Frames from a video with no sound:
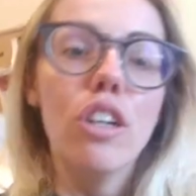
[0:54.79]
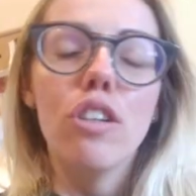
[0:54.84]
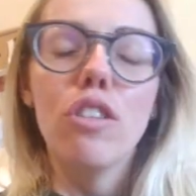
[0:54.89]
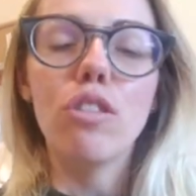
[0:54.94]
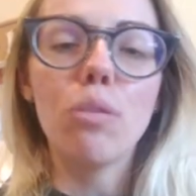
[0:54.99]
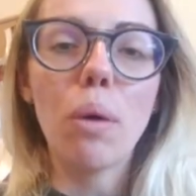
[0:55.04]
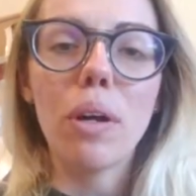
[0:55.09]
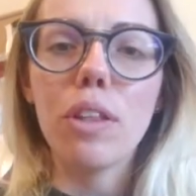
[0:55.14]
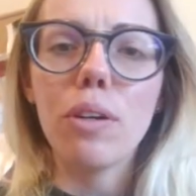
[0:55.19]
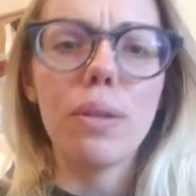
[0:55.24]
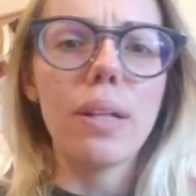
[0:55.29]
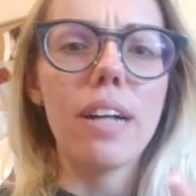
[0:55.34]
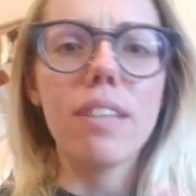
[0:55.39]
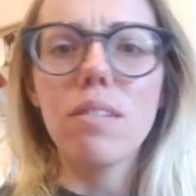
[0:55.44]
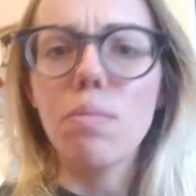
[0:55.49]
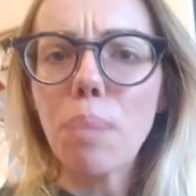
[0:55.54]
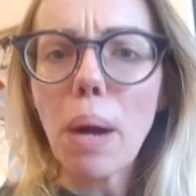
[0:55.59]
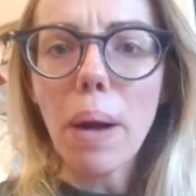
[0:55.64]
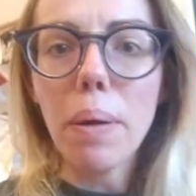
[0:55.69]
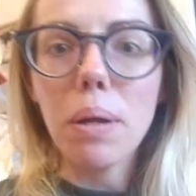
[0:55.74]
So whether
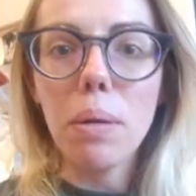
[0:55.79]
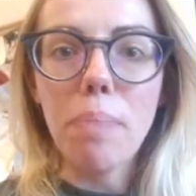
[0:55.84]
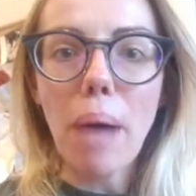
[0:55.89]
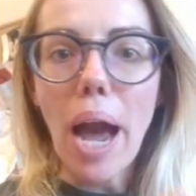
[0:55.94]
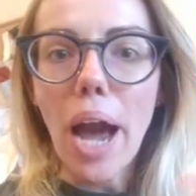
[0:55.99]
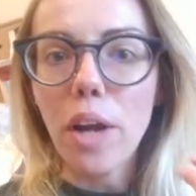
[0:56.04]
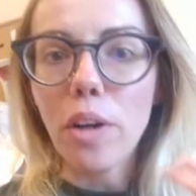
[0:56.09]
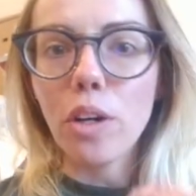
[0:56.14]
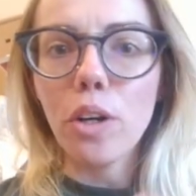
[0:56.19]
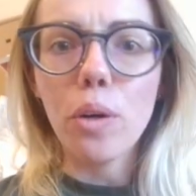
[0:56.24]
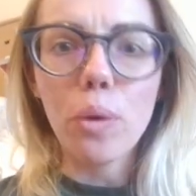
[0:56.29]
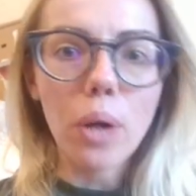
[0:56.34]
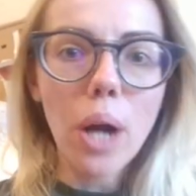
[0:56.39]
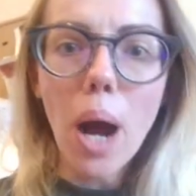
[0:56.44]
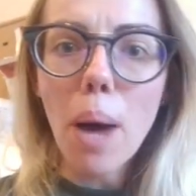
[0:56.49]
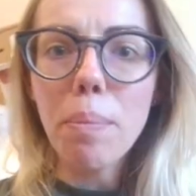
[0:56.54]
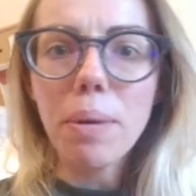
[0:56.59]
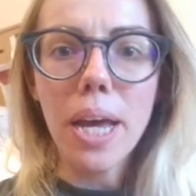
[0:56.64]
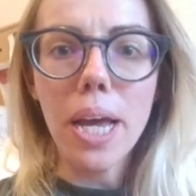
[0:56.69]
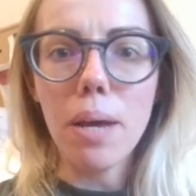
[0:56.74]
that's brownie batter or
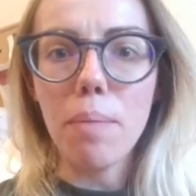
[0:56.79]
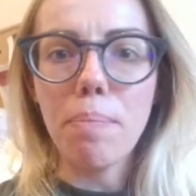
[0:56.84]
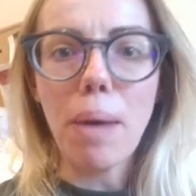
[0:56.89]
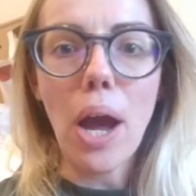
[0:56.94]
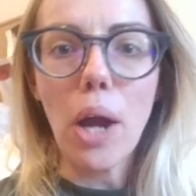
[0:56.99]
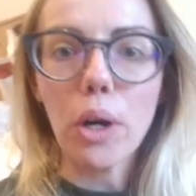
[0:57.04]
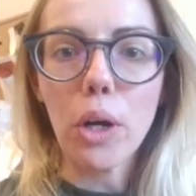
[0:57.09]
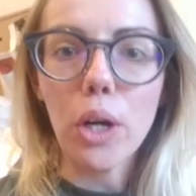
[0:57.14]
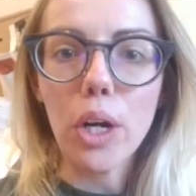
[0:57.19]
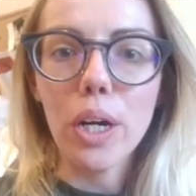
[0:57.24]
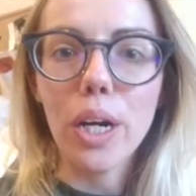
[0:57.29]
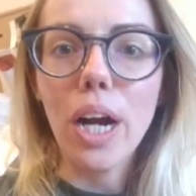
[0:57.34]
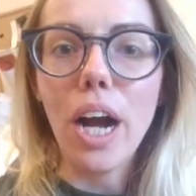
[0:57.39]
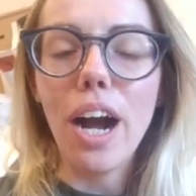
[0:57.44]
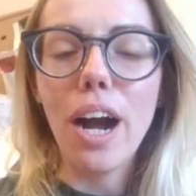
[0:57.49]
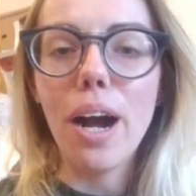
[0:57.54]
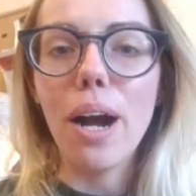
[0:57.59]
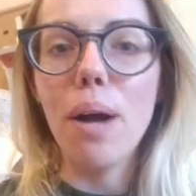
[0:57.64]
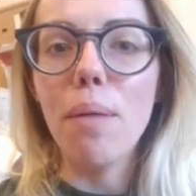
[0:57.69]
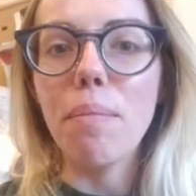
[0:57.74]
cupcake batter,
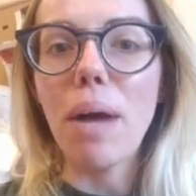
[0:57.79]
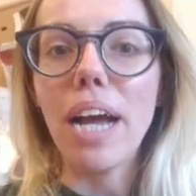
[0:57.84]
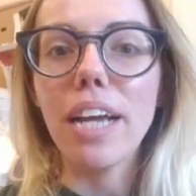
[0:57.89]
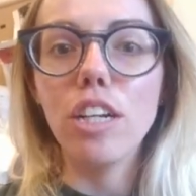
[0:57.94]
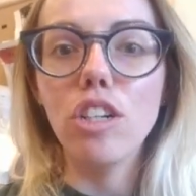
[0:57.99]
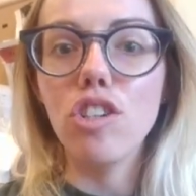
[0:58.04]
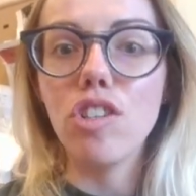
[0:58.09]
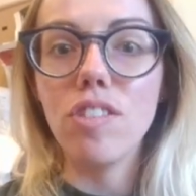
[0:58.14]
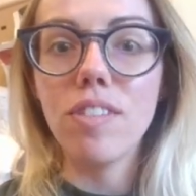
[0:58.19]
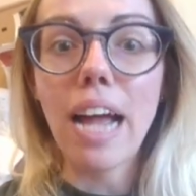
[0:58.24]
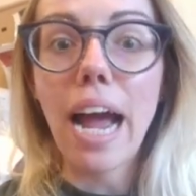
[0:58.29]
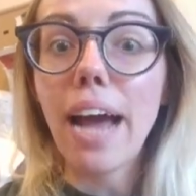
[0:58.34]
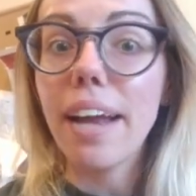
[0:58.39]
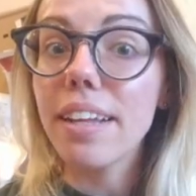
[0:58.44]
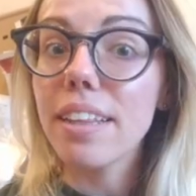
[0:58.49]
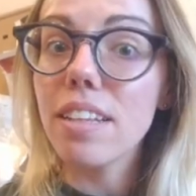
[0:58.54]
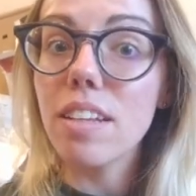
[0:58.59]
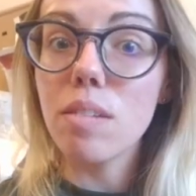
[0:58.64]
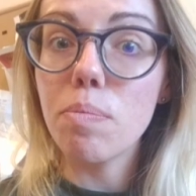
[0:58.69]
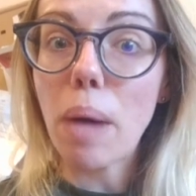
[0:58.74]
um, I can just
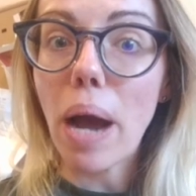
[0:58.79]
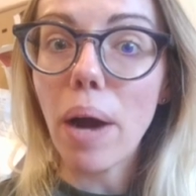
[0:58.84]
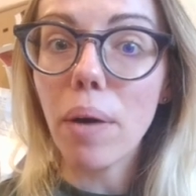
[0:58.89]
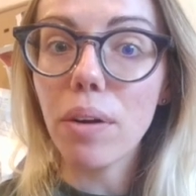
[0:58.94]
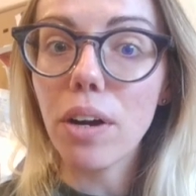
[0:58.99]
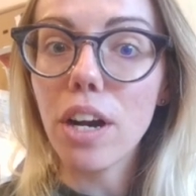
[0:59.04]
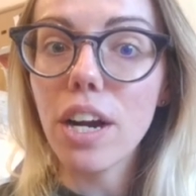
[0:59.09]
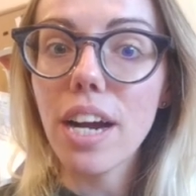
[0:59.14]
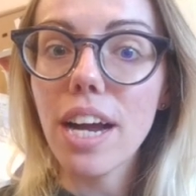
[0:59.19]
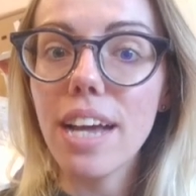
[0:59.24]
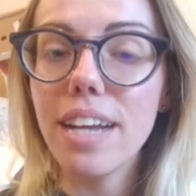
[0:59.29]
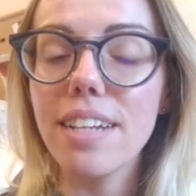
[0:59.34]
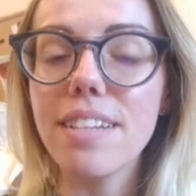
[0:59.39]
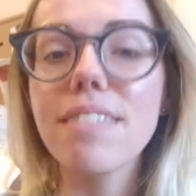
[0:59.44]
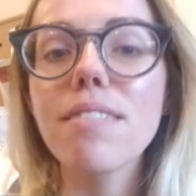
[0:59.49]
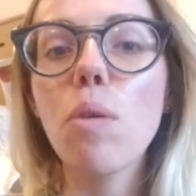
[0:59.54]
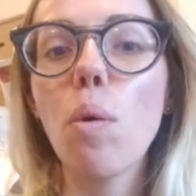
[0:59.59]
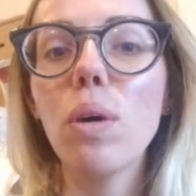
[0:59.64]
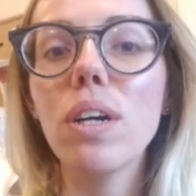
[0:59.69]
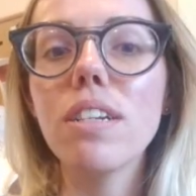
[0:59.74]
add in this powder and
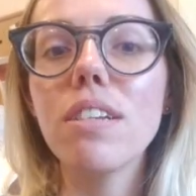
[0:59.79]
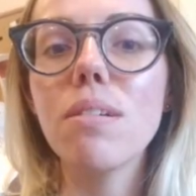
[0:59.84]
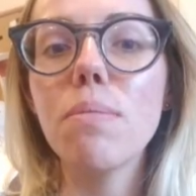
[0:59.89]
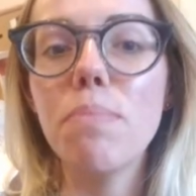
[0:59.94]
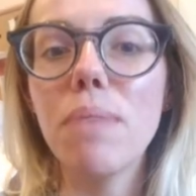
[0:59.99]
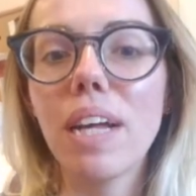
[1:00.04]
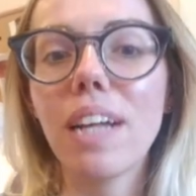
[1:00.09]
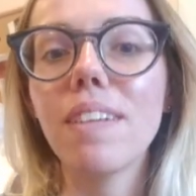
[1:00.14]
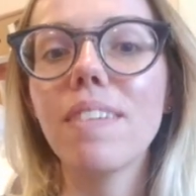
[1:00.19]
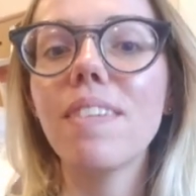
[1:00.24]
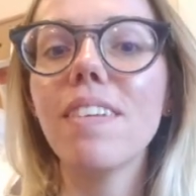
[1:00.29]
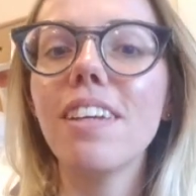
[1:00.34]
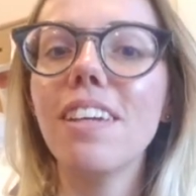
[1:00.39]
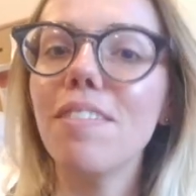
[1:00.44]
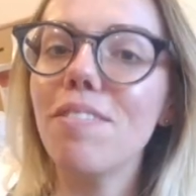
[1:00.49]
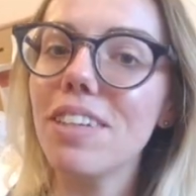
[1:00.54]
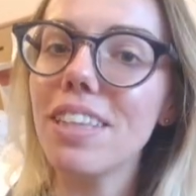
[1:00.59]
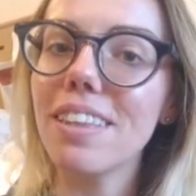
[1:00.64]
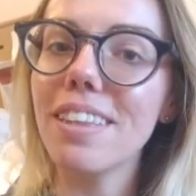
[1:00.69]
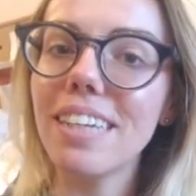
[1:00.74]
it's going to mix
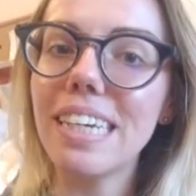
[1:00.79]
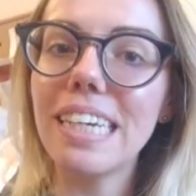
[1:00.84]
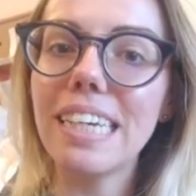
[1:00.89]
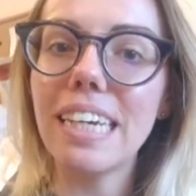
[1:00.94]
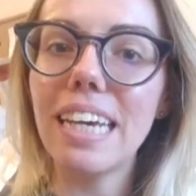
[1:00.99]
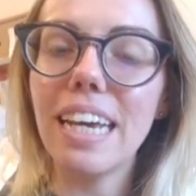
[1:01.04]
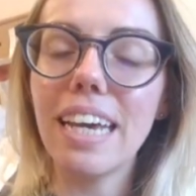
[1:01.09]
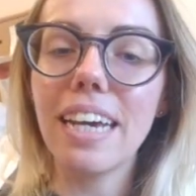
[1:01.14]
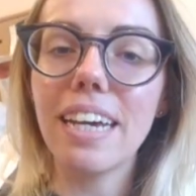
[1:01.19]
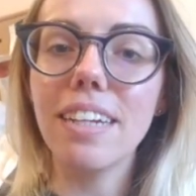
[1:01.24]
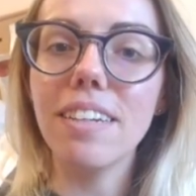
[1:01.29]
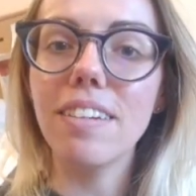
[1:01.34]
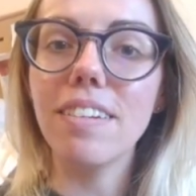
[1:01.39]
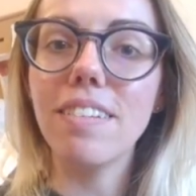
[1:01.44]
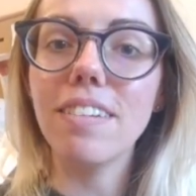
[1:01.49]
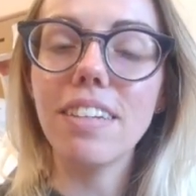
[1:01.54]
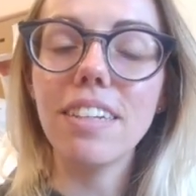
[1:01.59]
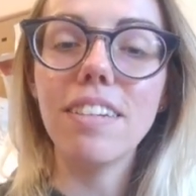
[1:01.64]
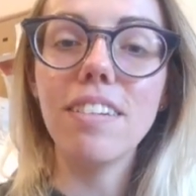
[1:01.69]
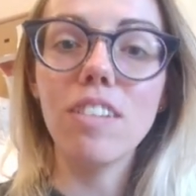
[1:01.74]
evenly and
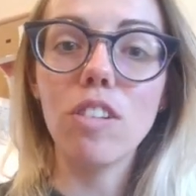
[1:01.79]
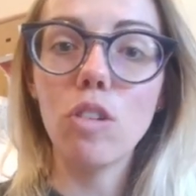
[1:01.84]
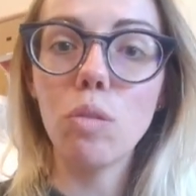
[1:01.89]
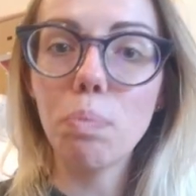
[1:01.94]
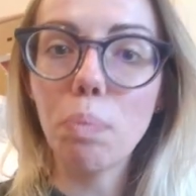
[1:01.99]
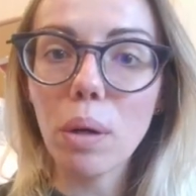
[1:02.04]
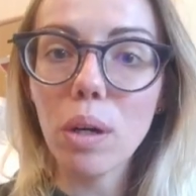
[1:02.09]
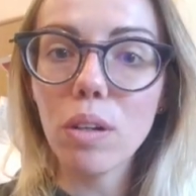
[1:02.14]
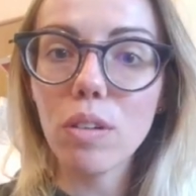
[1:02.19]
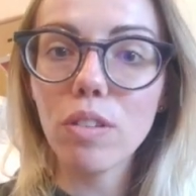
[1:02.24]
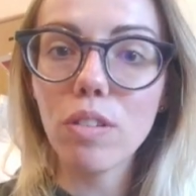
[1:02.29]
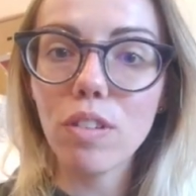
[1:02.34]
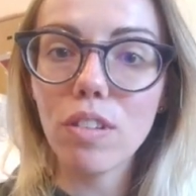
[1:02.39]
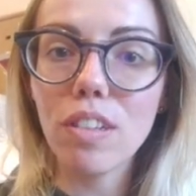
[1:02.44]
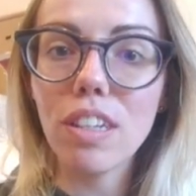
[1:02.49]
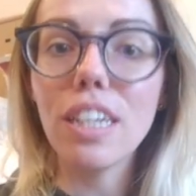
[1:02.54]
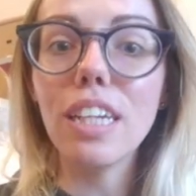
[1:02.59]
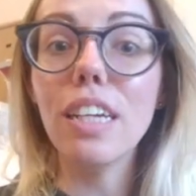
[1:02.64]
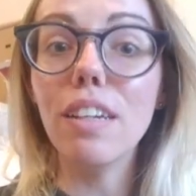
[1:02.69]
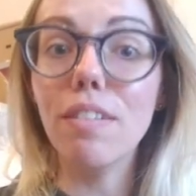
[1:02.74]

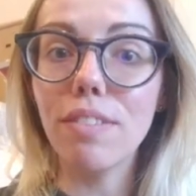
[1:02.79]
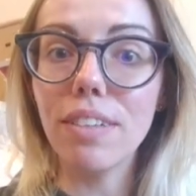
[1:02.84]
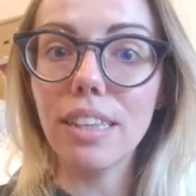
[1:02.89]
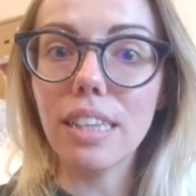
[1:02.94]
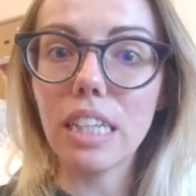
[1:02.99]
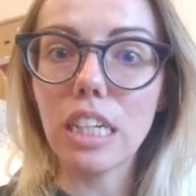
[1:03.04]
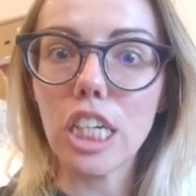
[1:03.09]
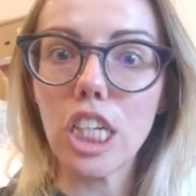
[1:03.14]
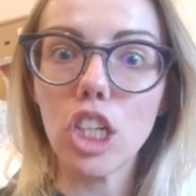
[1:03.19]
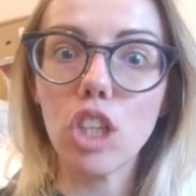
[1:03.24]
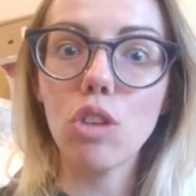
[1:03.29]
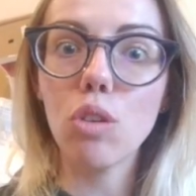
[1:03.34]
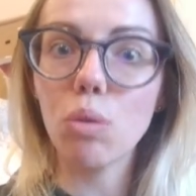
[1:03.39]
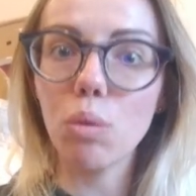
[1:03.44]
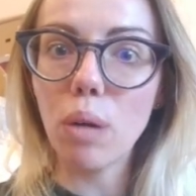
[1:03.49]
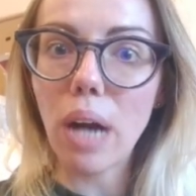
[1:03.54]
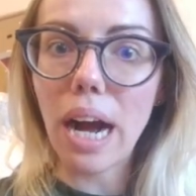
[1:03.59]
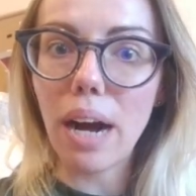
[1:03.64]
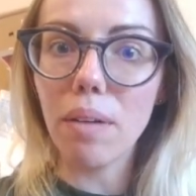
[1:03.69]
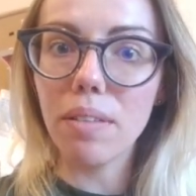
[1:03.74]
disperse evenly
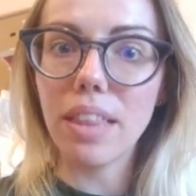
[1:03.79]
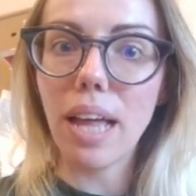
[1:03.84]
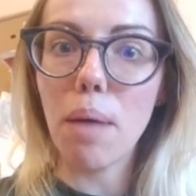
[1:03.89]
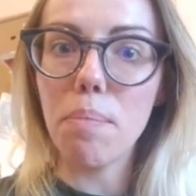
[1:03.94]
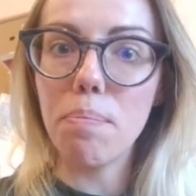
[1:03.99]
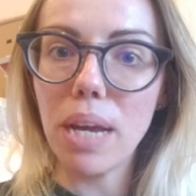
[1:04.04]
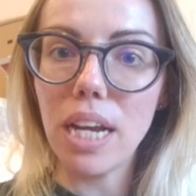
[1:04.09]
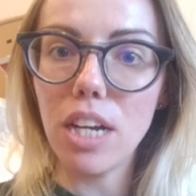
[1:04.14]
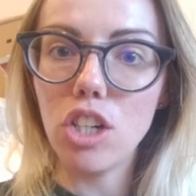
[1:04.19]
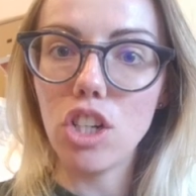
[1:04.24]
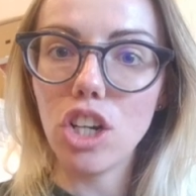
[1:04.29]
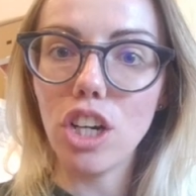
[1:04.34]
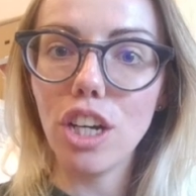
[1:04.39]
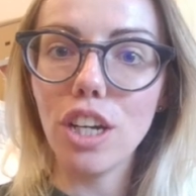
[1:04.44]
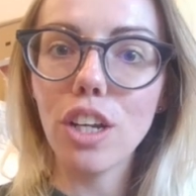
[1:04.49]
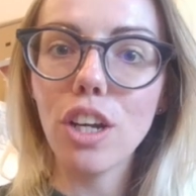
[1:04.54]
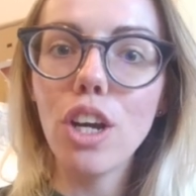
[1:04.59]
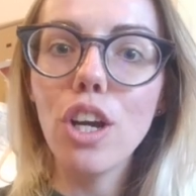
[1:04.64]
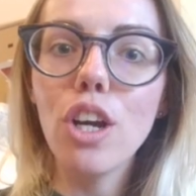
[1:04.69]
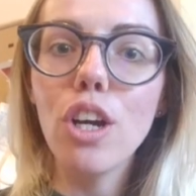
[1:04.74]
throughout baked
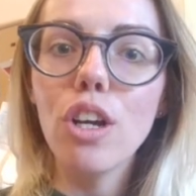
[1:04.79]
good.